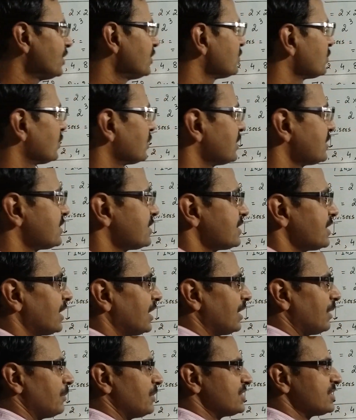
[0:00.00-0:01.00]
So this is
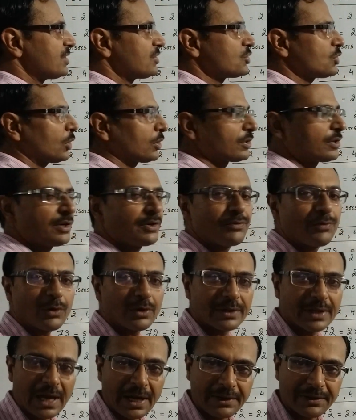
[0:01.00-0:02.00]
an amazing shortcut
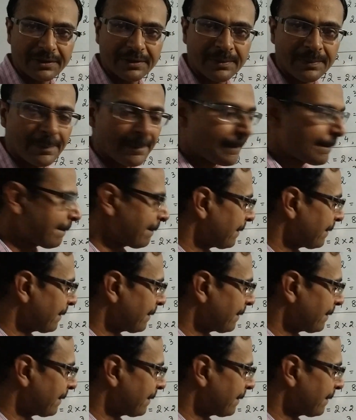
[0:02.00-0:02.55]
for that.